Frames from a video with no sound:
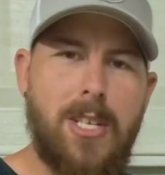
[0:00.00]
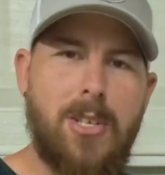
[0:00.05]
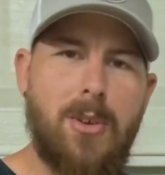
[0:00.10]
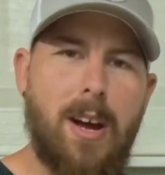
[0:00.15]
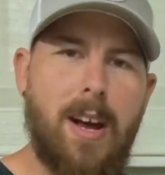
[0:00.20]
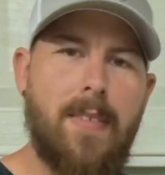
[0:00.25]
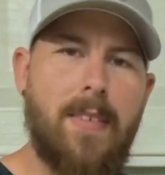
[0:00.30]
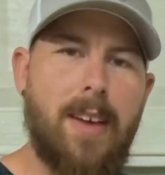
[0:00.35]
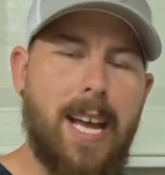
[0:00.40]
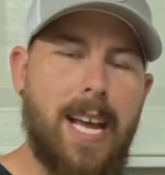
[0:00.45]

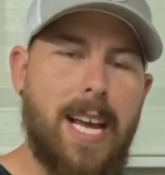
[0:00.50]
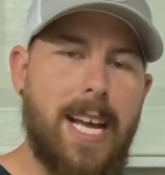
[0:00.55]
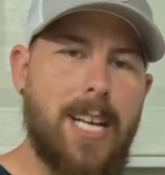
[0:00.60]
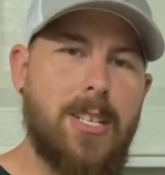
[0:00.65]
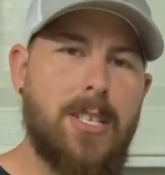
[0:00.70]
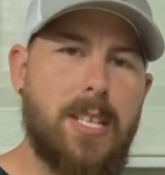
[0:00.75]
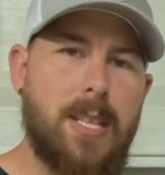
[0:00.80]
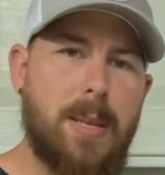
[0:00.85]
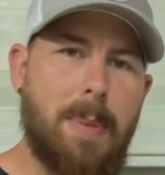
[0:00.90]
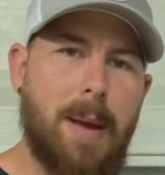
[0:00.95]
drive
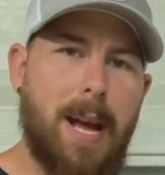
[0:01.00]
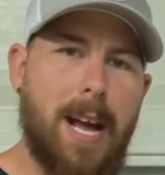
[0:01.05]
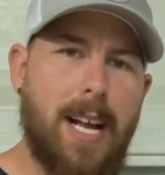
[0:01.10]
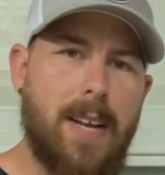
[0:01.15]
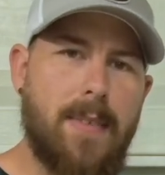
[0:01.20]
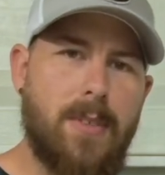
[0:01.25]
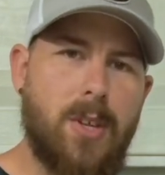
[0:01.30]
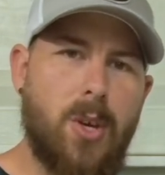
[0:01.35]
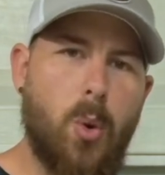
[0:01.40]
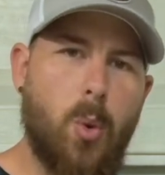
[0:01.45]
into the
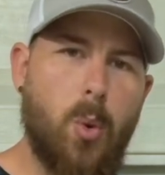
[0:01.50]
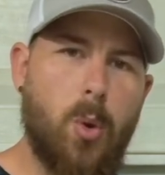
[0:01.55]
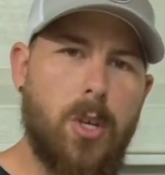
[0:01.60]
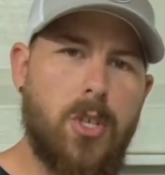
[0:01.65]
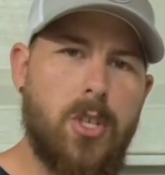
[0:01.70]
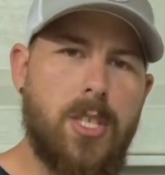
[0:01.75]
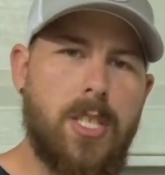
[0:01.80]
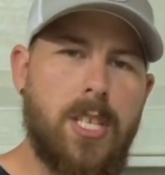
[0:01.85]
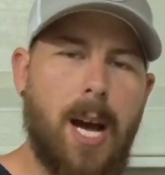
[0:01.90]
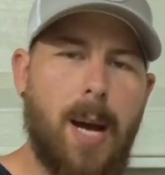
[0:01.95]
back of the
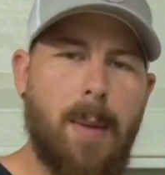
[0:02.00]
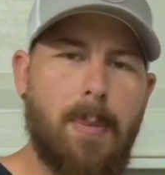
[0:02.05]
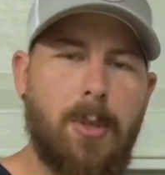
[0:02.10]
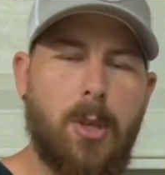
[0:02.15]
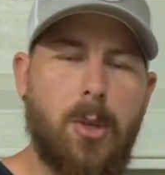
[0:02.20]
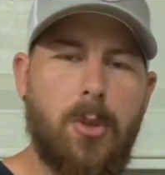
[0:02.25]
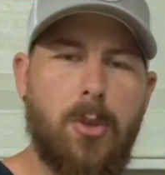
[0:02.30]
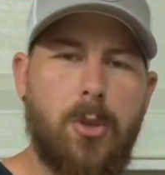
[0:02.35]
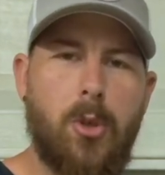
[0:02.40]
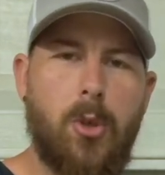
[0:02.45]
Origins
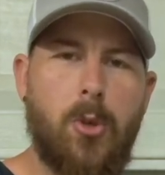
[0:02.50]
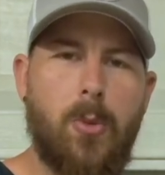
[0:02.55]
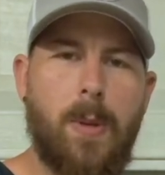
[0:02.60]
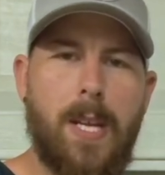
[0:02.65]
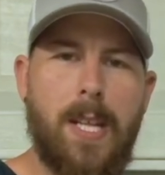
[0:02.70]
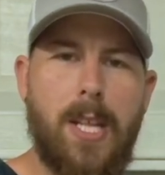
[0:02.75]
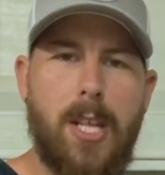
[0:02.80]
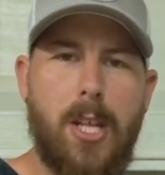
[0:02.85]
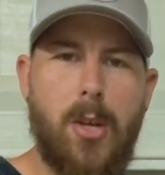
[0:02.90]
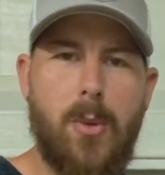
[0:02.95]
optical tube
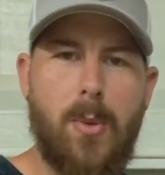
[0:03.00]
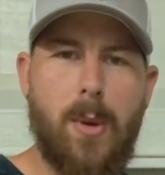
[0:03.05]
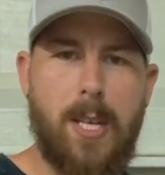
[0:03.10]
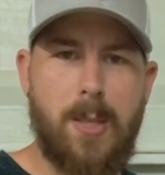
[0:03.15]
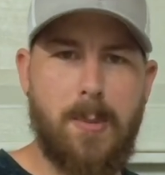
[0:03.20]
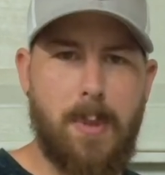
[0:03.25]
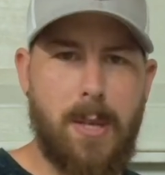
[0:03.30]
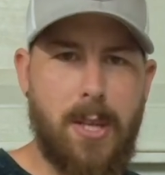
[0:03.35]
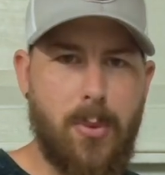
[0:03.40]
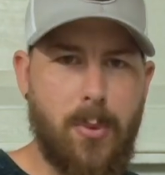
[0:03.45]
in the
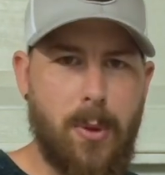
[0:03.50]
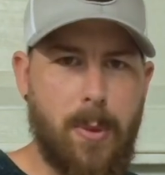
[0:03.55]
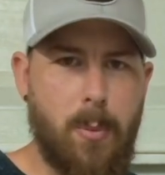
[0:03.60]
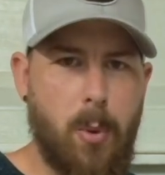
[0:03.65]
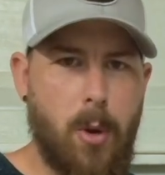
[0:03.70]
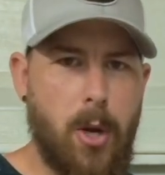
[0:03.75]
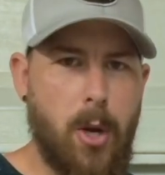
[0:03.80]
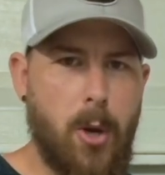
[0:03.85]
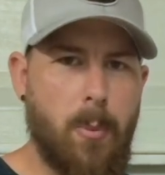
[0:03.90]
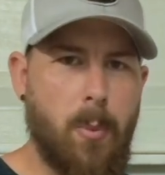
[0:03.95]
USB
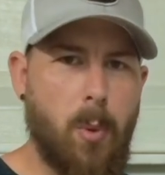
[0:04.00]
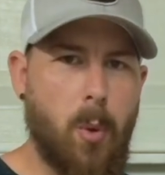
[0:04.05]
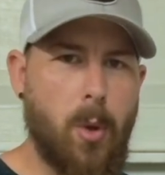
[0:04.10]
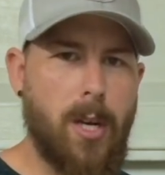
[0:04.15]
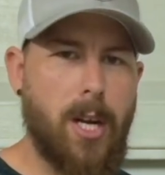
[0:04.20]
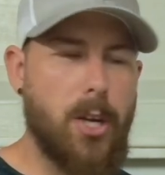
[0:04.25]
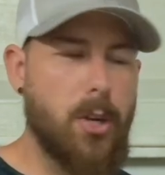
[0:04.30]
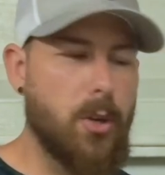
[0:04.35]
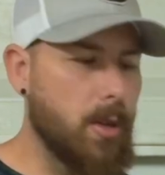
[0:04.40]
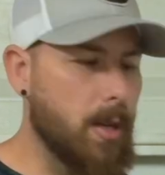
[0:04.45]
3.0
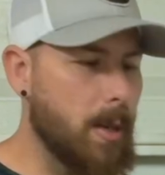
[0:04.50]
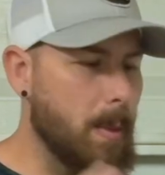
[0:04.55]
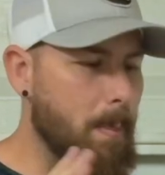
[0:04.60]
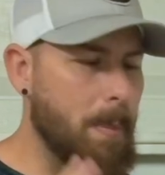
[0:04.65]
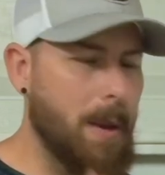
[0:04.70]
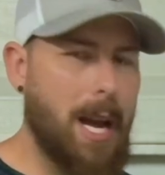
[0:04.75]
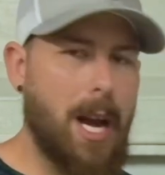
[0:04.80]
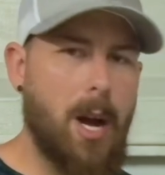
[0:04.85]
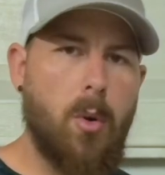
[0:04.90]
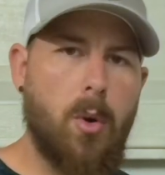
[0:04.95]
port, and you're going
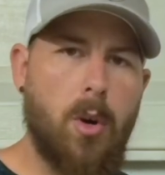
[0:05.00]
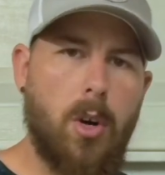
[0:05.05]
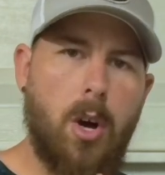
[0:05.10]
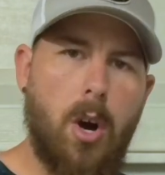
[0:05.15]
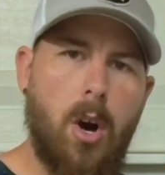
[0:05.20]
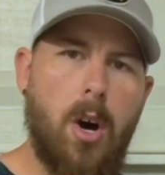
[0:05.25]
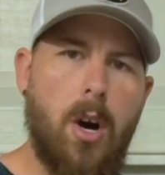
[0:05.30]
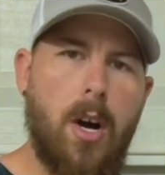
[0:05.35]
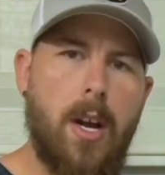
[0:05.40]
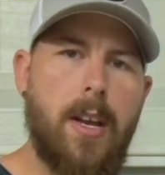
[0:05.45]
to power
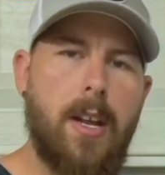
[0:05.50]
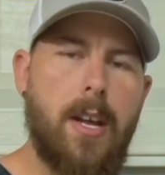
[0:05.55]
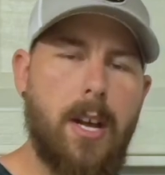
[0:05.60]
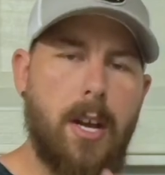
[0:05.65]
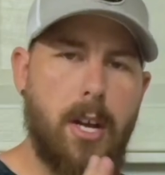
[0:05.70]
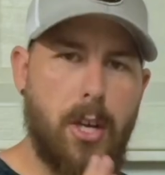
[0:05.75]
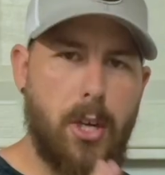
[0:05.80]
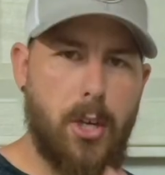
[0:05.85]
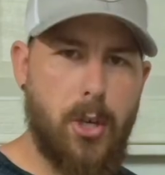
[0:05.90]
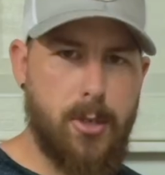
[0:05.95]
on
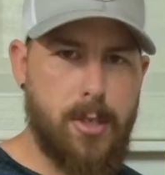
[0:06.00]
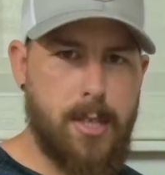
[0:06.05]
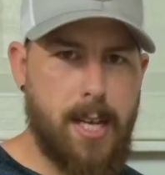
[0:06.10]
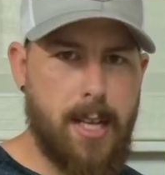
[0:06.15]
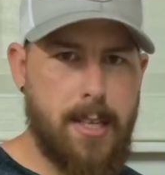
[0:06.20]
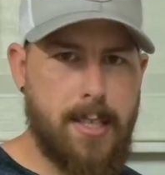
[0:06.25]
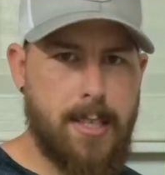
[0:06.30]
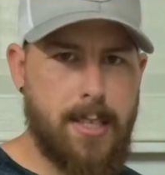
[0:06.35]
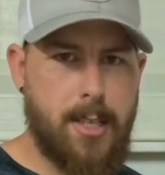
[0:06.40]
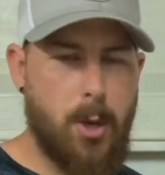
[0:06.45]
your
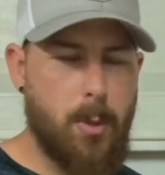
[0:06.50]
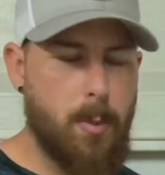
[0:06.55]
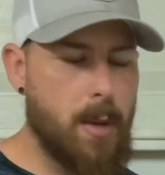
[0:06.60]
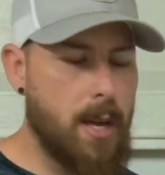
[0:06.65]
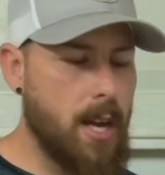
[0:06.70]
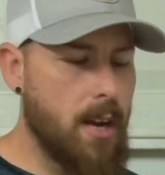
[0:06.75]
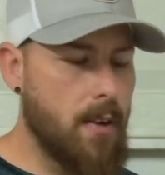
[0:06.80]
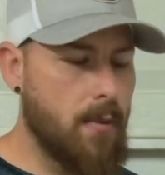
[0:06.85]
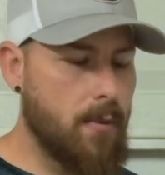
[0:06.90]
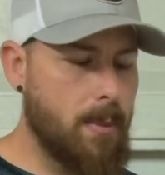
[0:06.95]
telescope.
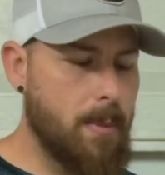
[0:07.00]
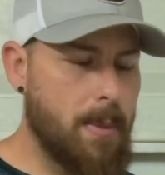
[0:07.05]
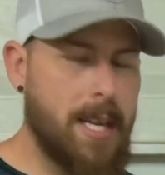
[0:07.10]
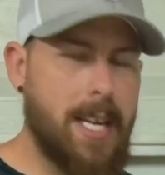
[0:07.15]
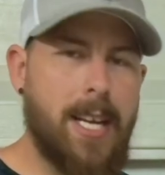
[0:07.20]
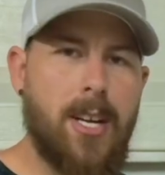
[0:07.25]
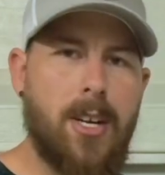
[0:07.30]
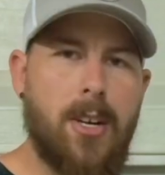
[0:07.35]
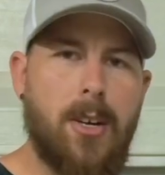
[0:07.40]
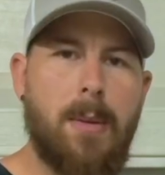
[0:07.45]
From
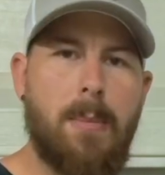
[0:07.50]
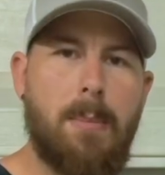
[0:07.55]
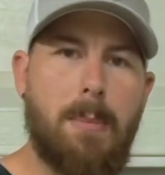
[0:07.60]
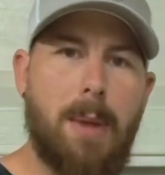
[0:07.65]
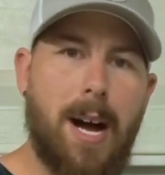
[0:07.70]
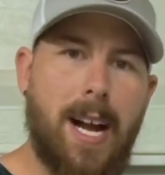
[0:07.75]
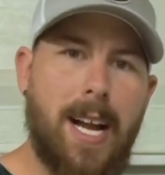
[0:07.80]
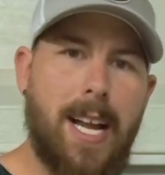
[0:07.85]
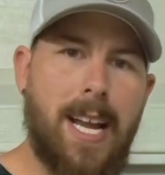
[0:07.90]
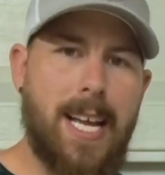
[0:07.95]
here,
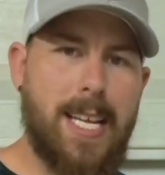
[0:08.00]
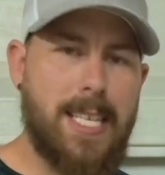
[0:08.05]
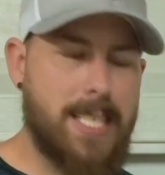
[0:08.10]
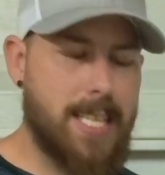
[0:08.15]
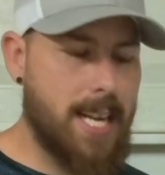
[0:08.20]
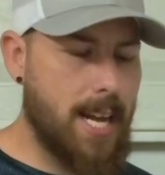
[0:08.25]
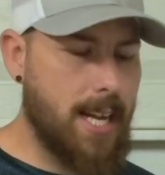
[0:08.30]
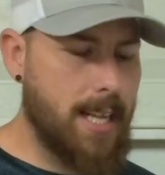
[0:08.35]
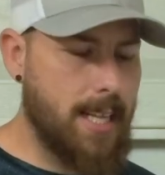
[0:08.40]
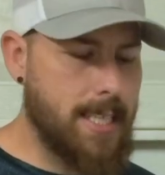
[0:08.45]
mine
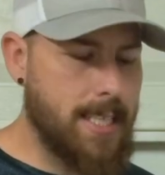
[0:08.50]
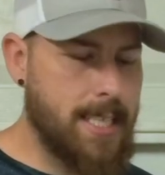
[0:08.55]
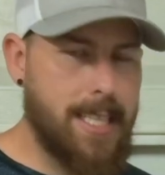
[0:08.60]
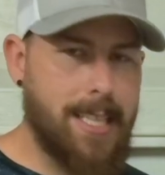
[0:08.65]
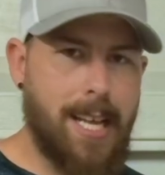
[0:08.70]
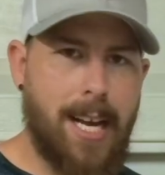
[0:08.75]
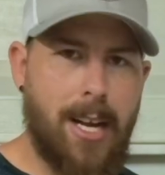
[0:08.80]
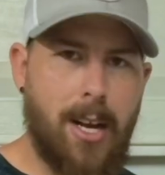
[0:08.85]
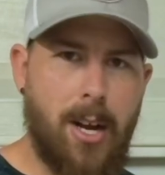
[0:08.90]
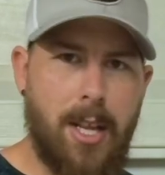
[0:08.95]
has an LED
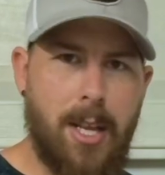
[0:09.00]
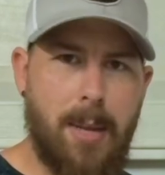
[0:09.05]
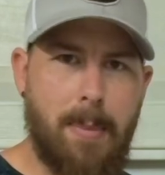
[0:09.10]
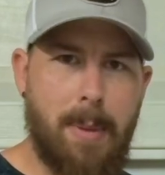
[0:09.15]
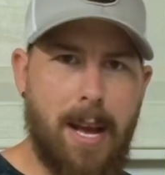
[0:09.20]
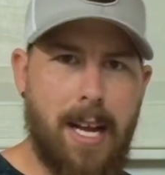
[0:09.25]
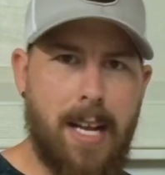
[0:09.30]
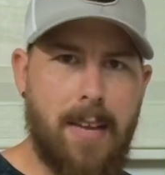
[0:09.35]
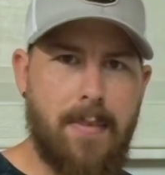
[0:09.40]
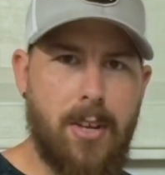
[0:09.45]
light on the
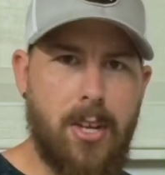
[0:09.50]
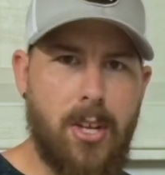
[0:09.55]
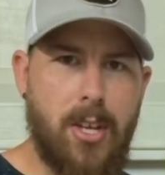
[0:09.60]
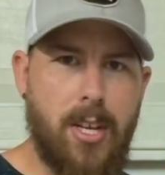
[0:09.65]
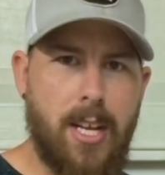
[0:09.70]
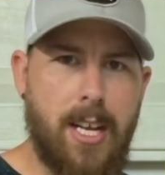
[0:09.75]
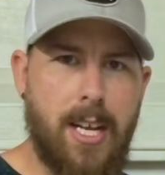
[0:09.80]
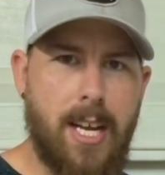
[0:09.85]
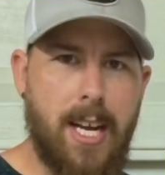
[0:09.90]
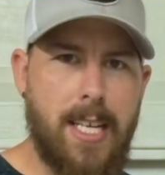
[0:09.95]
back of it. You
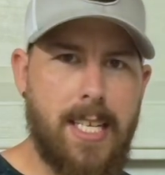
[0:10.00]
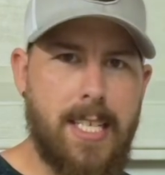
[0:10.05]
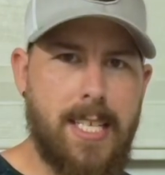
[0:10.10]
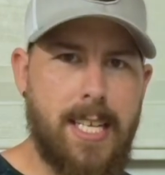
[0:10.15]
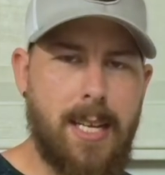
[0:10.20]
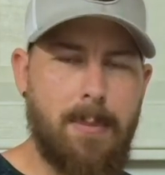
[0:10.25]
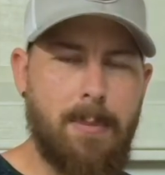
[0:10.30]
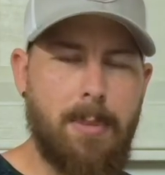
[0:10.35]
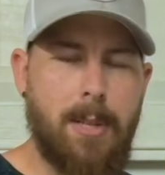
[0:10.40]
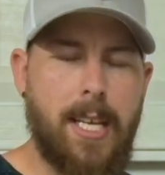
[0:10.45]
can kind of
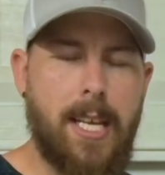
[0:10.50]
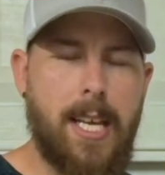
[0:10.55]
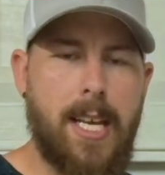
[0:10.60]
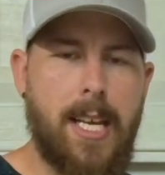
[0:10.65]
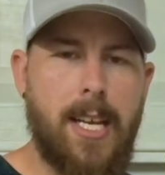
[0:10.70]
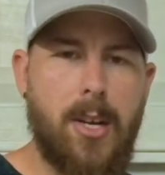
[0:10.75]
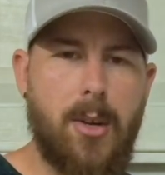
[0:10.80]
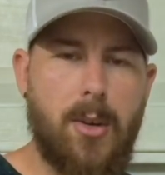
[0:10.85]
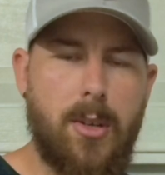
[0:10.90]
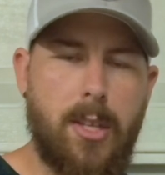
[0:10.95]
see it
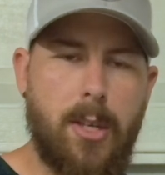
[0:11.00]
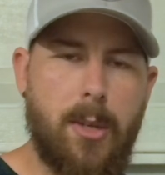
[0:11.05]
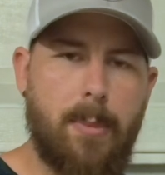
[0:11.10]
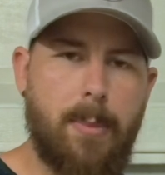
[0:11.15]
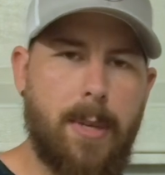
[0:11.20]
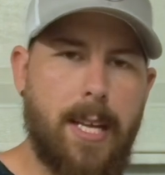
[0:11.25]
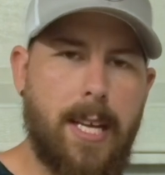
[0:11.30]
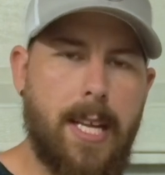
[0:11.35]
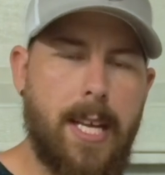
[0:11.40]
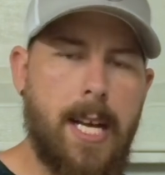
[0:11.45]
blinking here a little
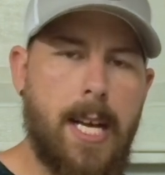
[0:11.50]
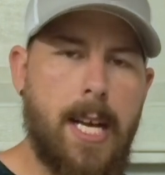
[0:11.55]
bit.